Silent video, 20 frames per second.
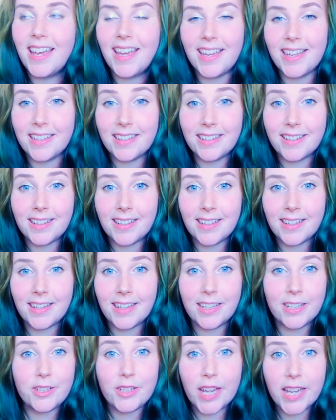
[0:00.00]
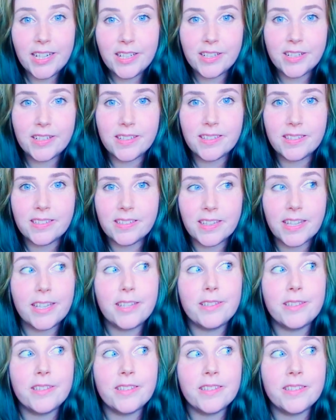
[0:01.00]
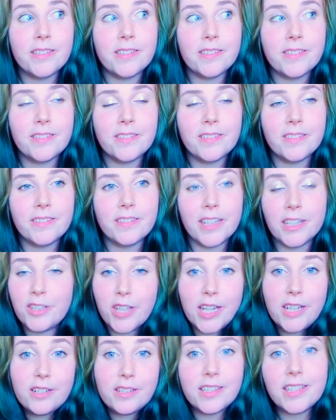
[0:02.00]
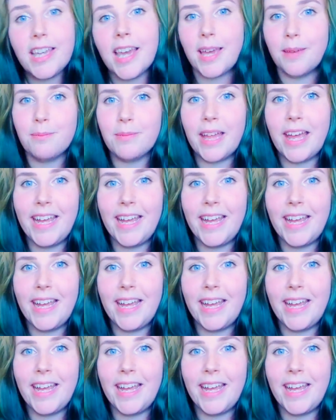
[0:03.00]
it it changes it's it changes the game.